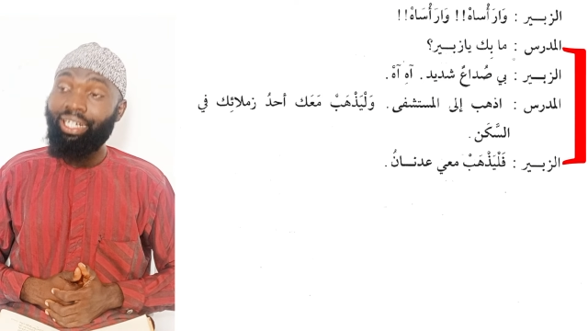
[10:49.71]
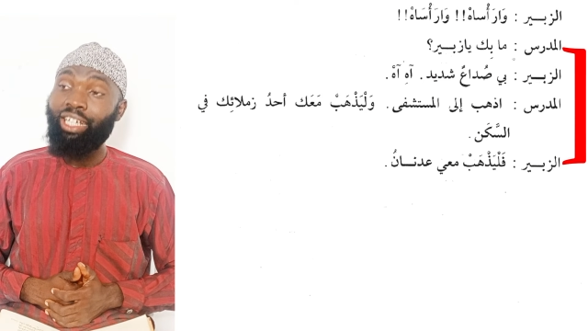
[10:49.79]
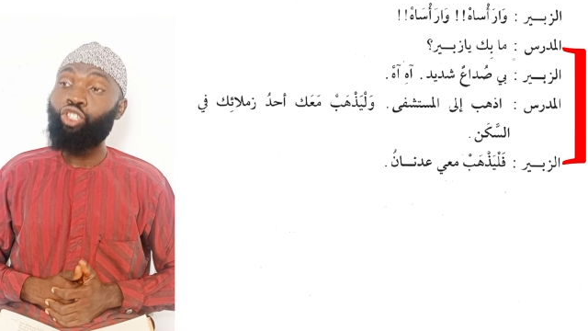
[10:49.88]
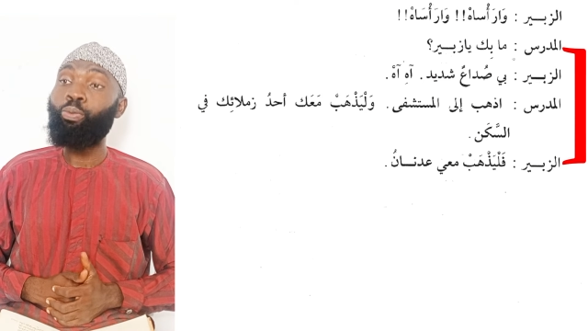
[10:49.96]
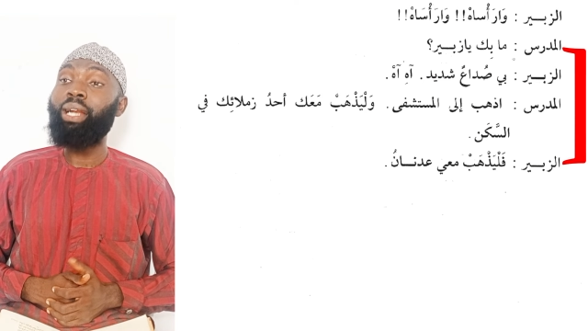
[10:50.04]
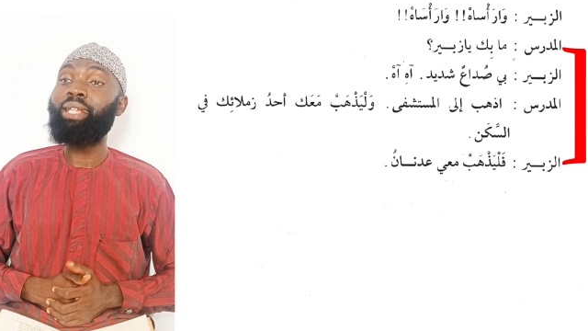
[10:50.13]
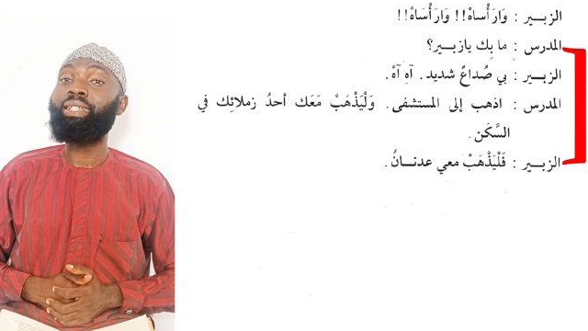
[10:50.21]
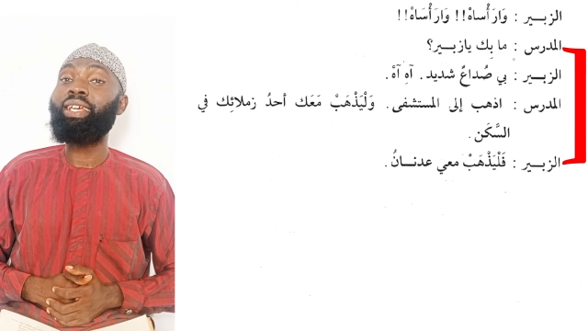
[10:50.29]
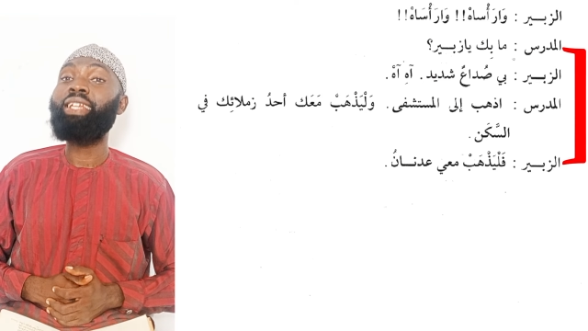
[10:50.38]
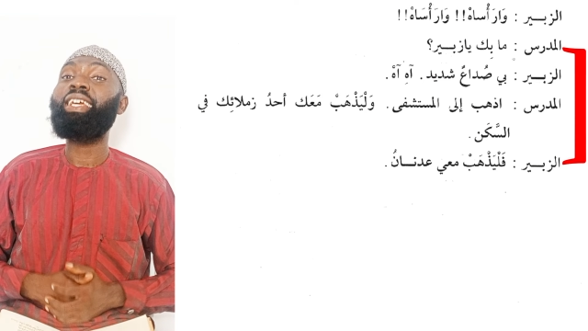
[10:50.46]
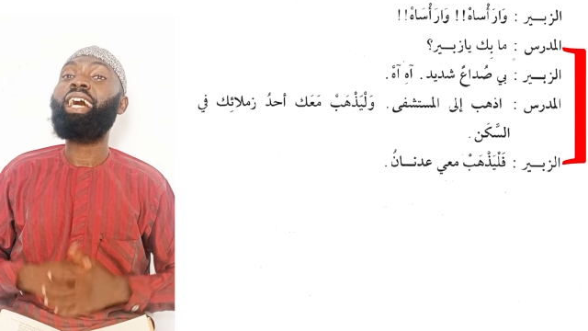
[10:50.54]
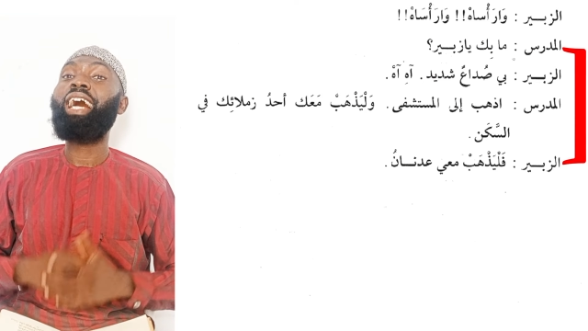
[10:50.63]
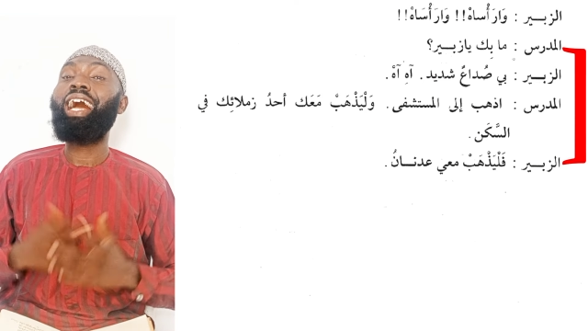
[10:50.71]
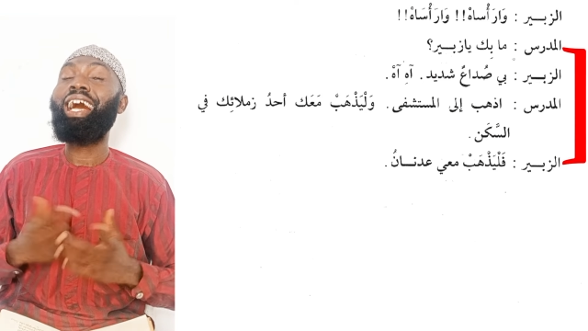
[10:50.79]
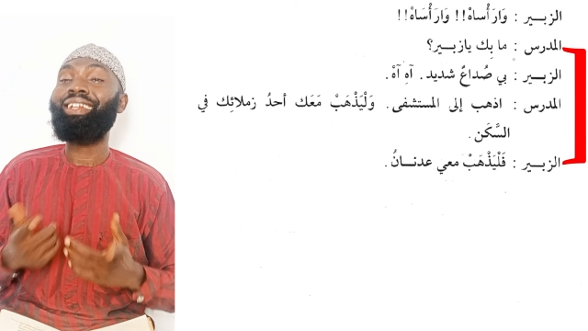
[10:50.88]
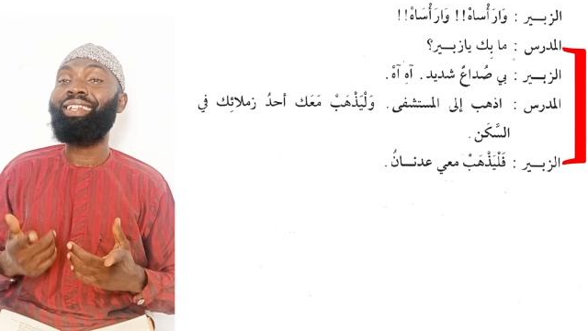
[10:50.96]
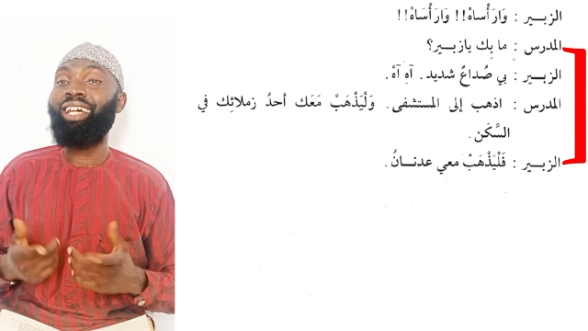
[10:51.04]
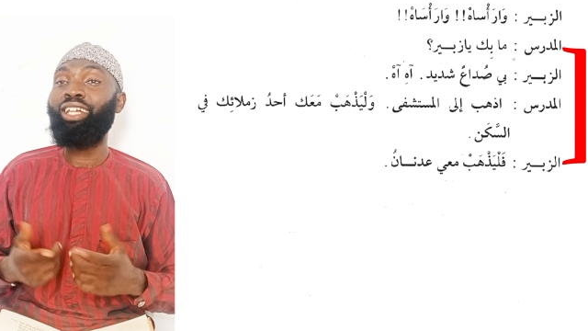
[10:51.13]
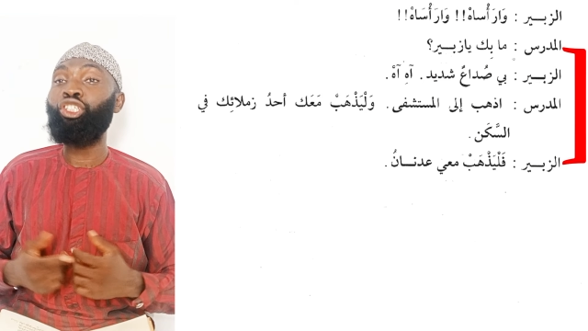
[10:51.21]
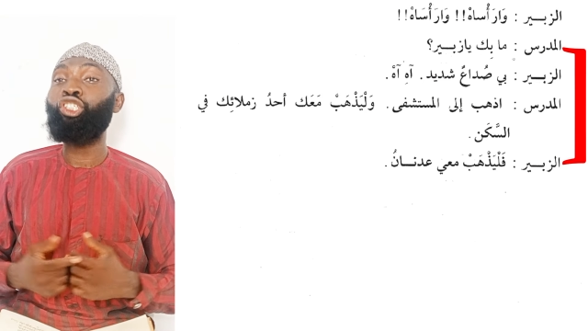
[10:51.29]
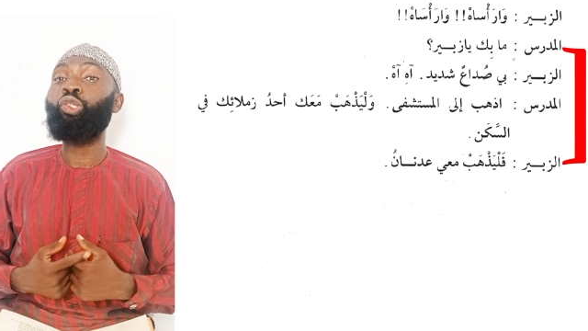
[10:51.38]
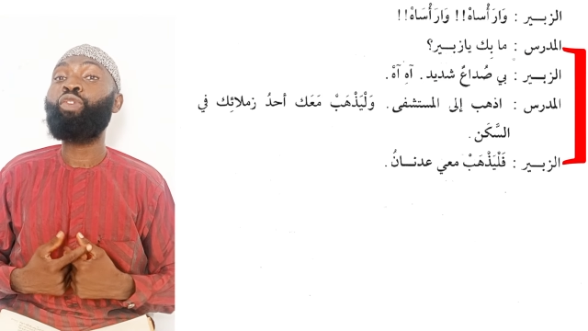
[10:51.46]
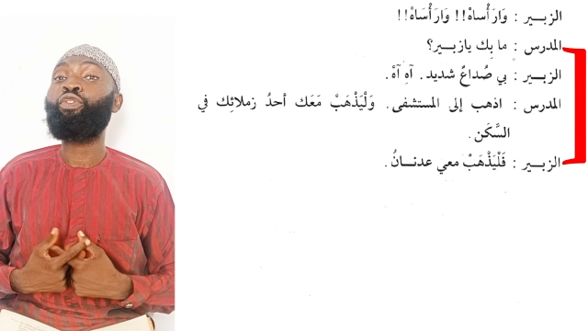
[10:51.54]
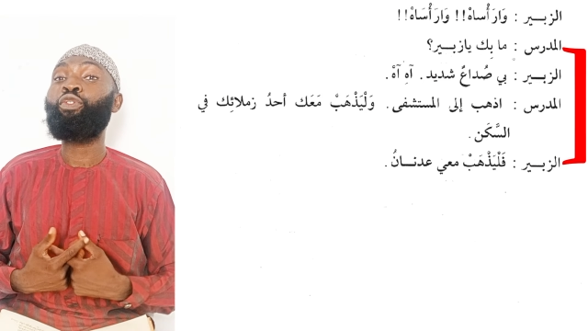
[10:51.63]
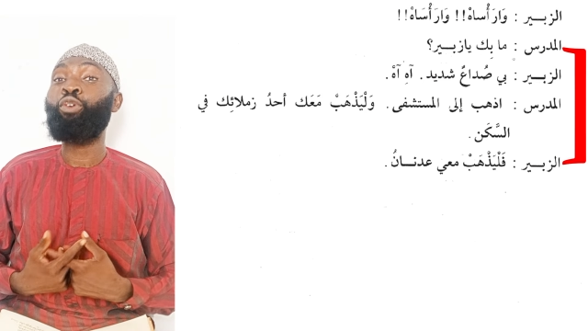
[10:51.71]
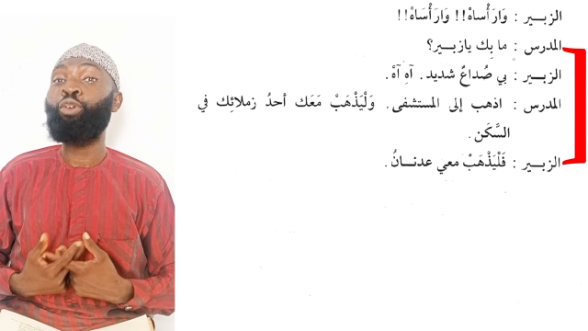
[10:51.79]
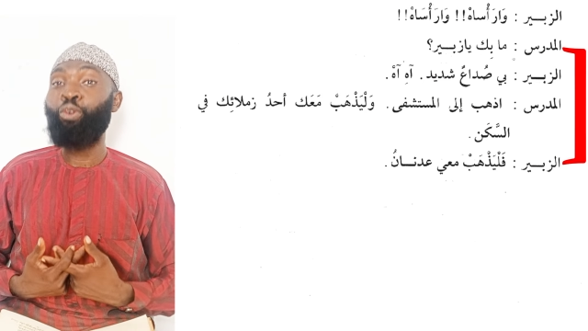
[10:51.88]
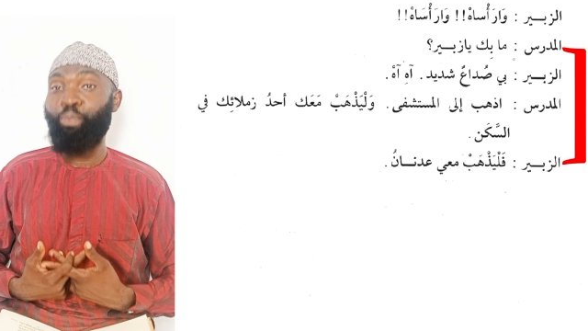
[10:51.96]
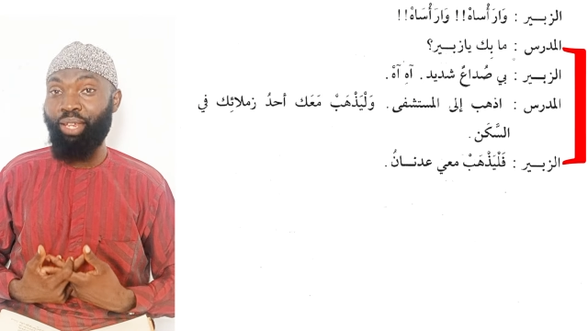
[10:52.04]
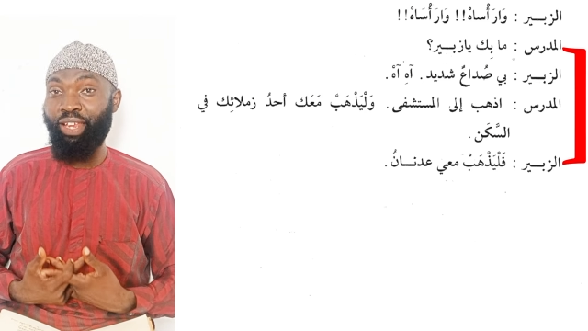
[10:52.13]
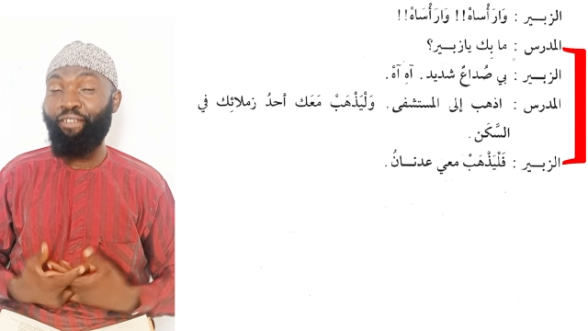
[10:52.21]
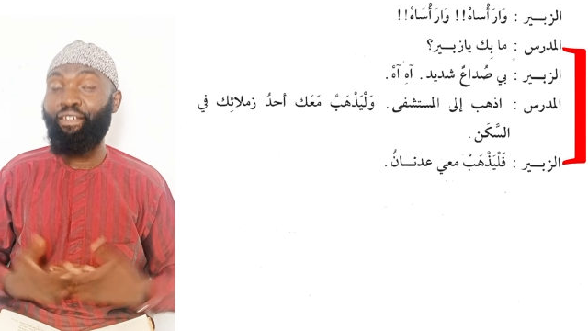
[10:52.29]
Then Az-Zubair said, Adnan should follow me.